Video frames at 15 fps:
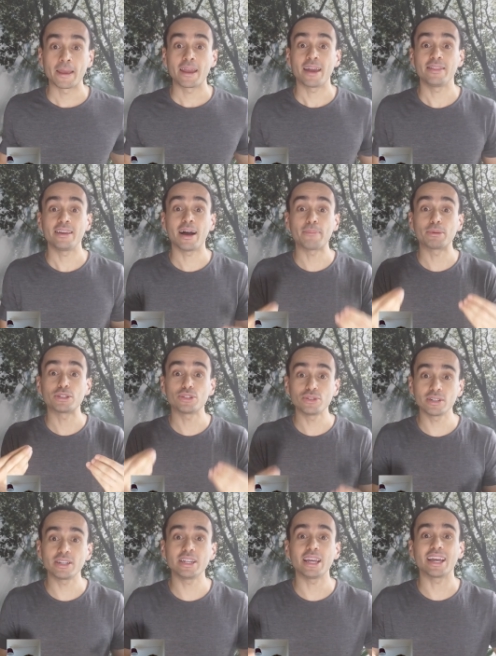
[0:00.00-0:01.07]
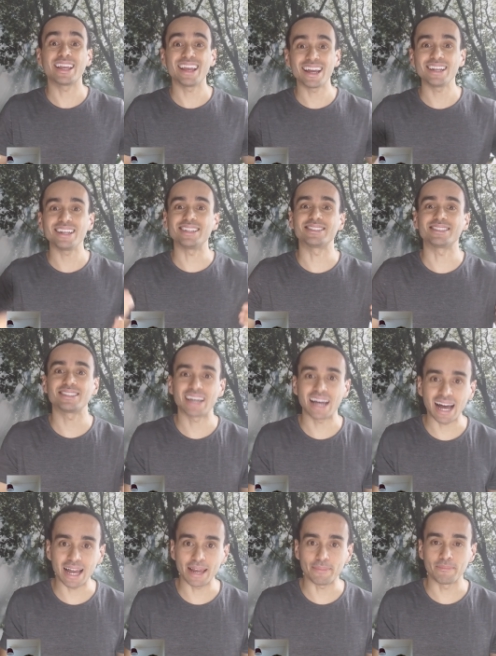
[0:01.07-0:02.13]
And the opportunity, again, is
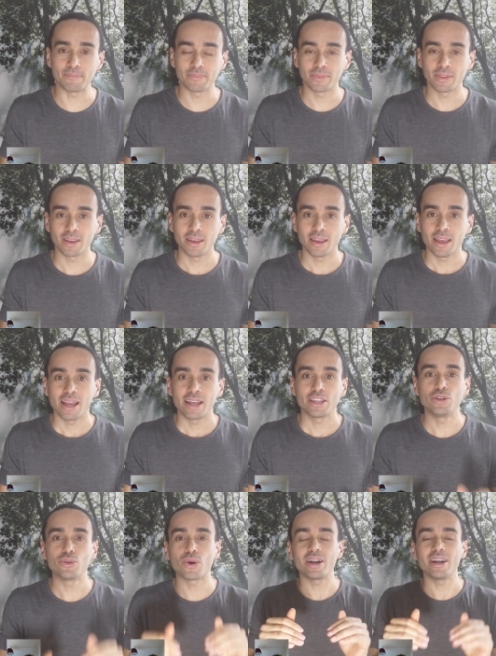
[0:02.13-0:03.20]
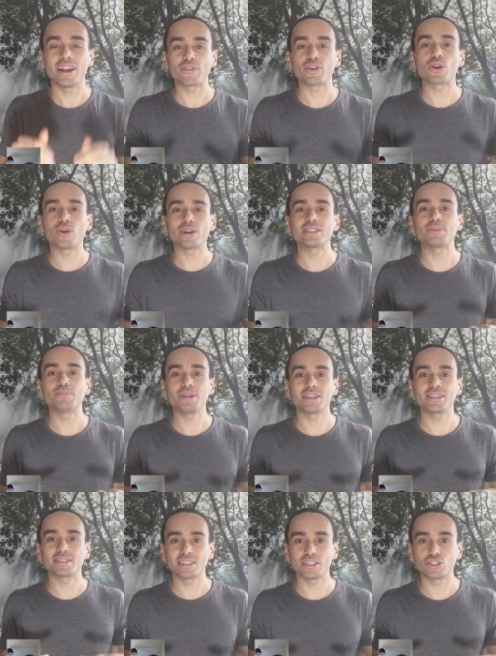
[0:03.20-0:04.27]
time. You are never going to be in a
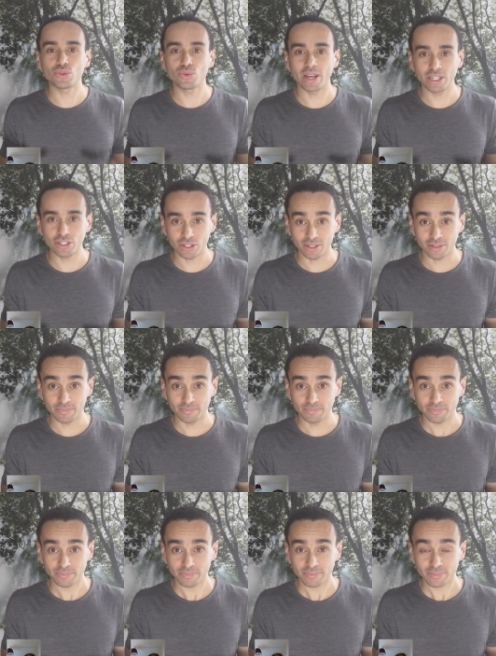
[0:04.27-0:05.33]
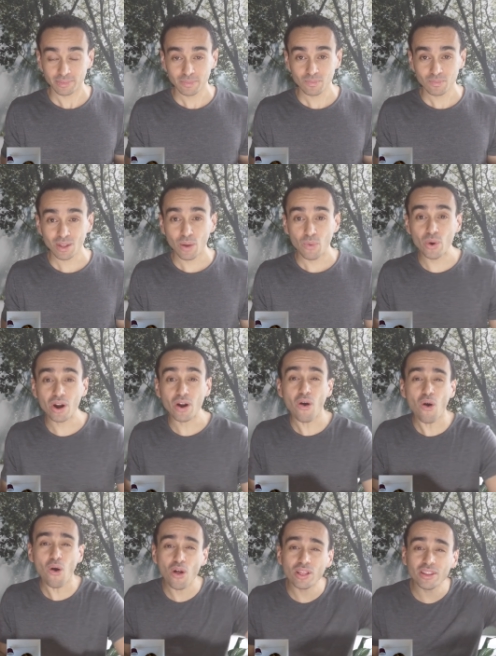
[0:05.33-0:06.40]
situation where
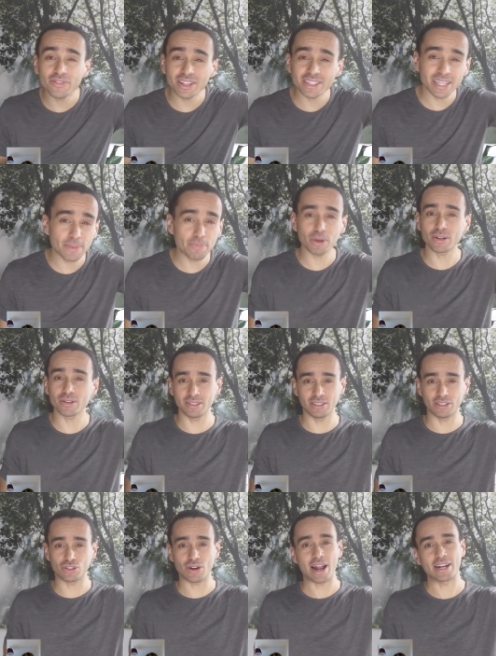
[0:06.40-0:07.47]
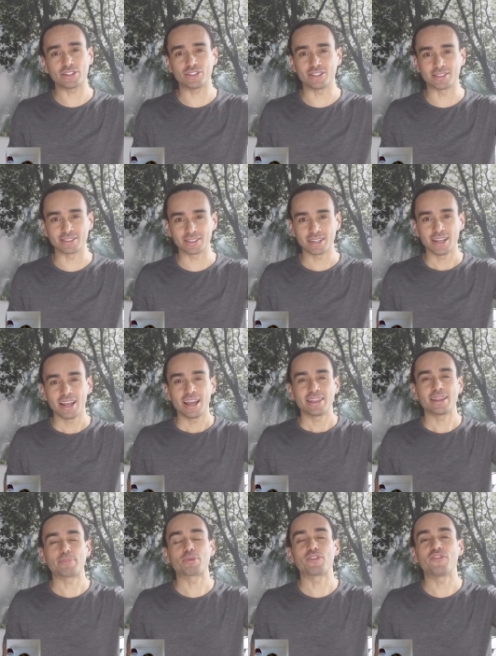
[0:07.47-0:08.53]
all of the typical distractions
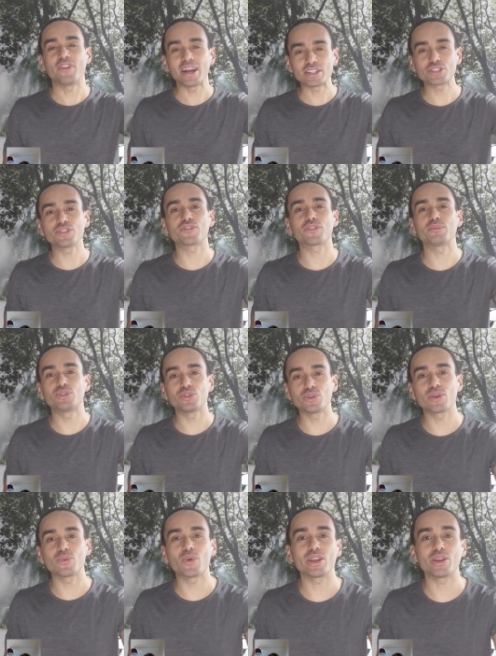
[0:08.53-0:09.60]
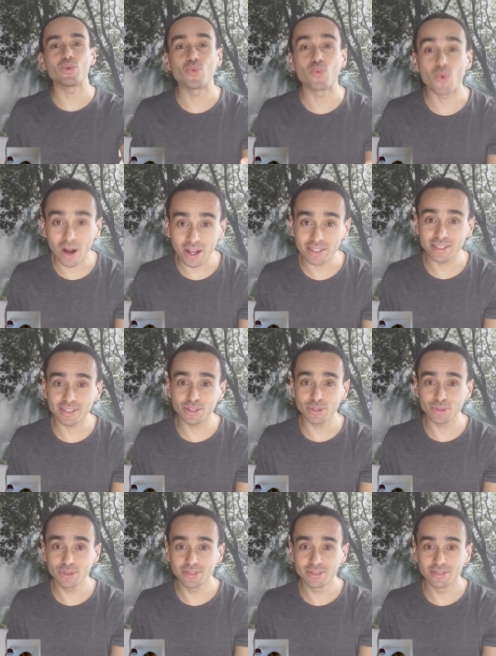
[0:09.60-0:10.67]
that prevent you from doing what you want to do